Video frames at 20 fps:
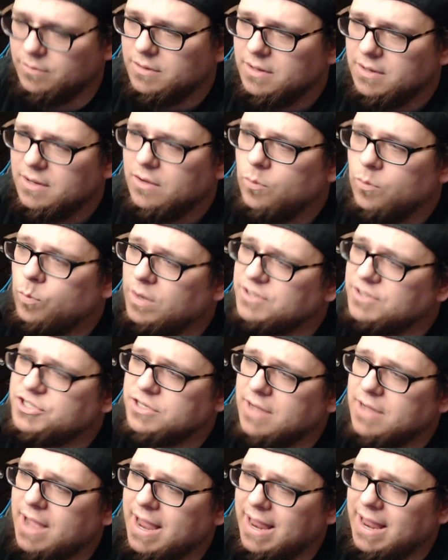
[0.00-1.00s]
which
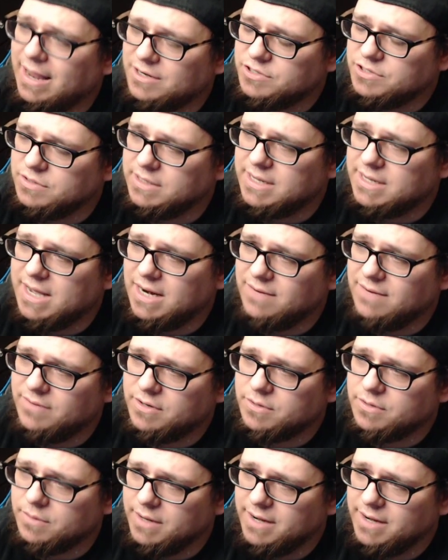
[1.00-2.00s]
I actually kind of
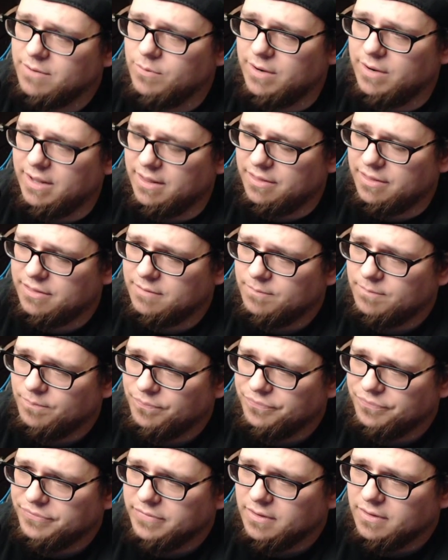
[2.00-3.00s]
agree with
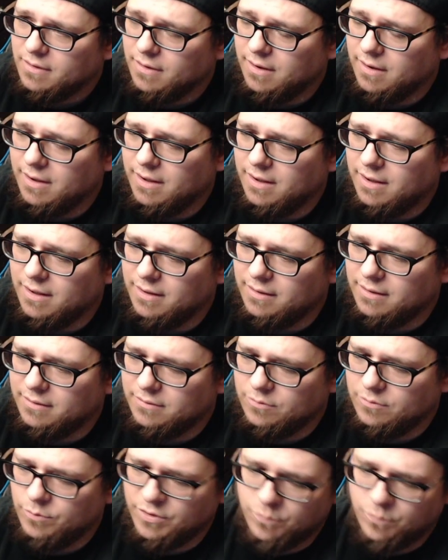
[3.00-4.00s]

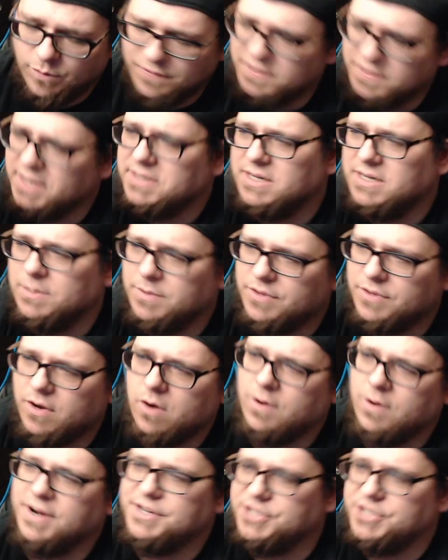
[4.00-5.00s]
what they did with
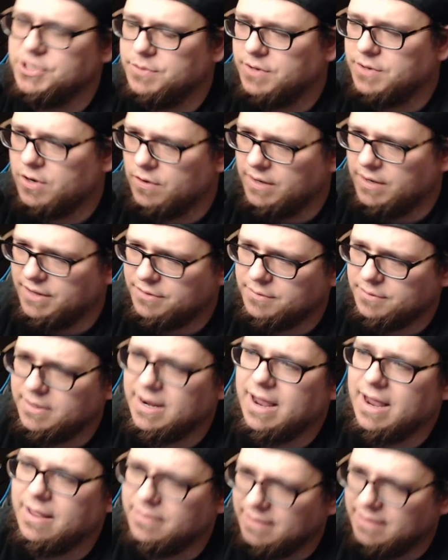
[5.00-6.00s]
RE2 and
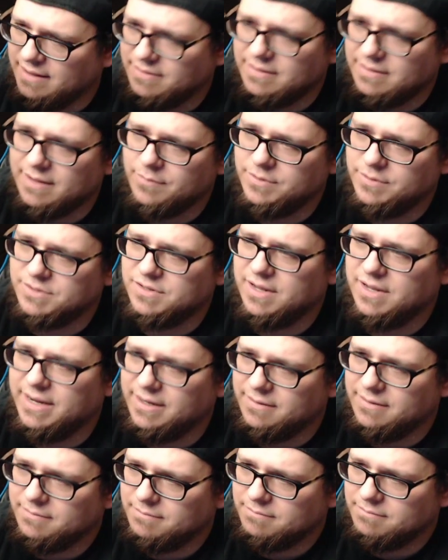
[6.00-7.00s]
RE3. That was like,
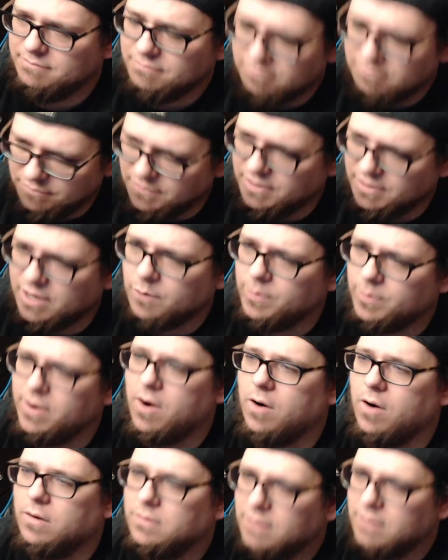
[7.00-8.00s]
here we
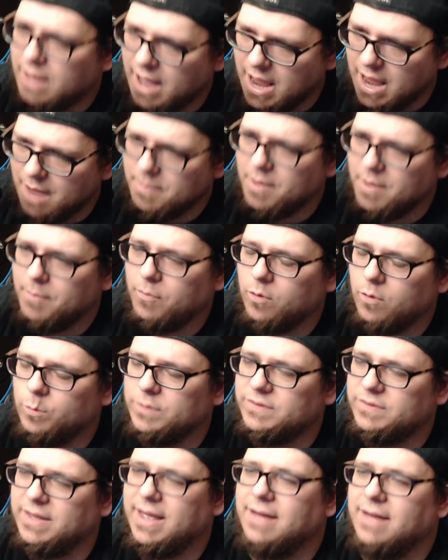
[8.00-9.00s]
are. I am on board with
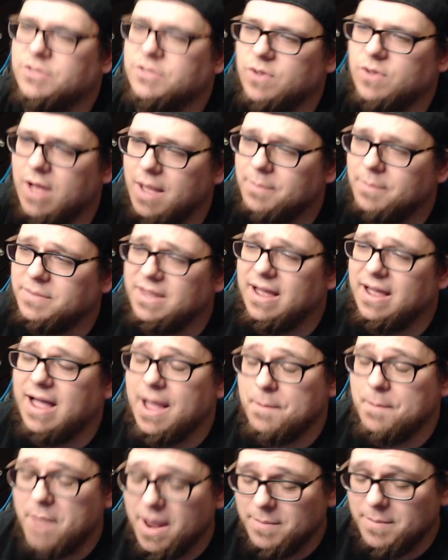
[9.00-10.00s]
that. So I
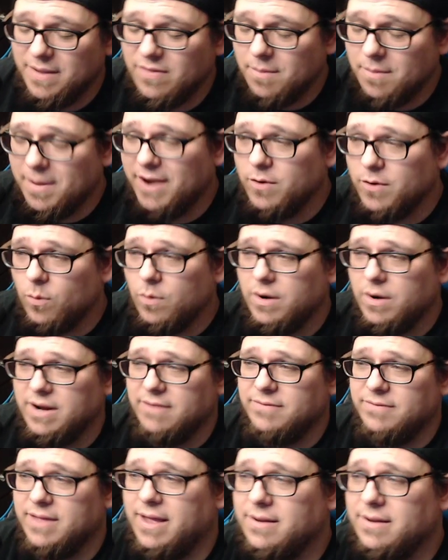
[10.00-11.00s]
might be in the minority of
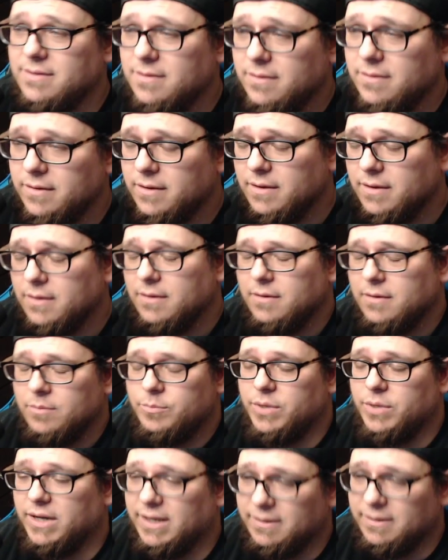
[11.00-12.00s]
that,
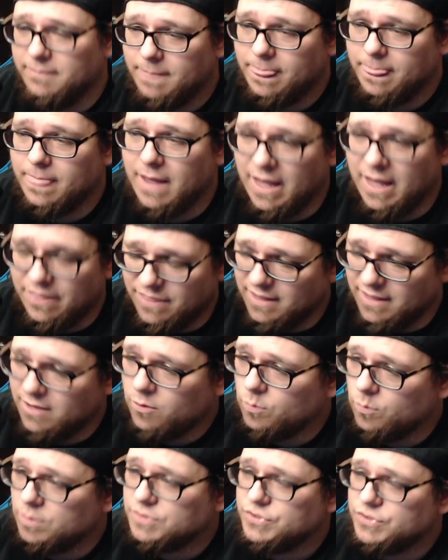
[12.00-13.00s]
but I think it
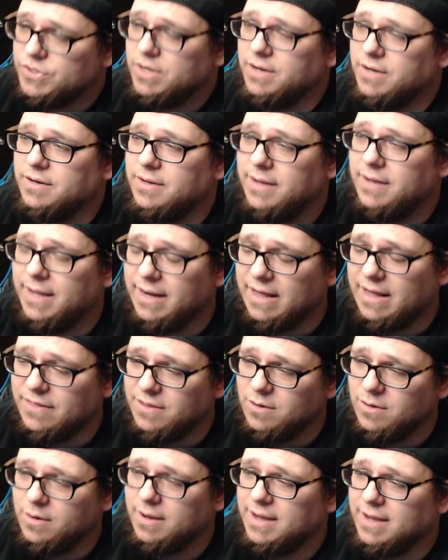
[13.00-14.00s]
works good, and I
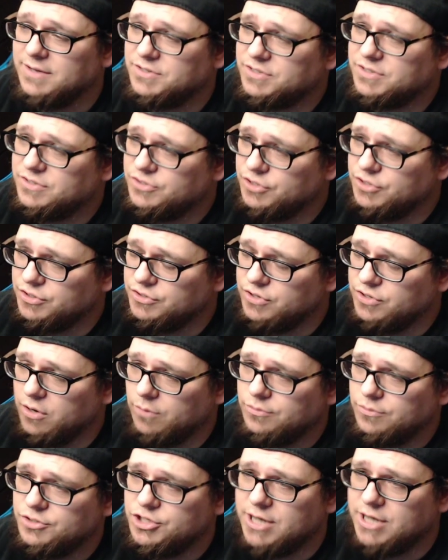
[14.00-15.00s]
think you guys should go
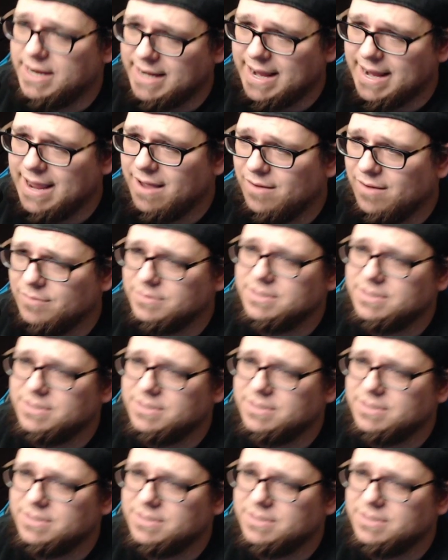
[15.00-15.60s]
check out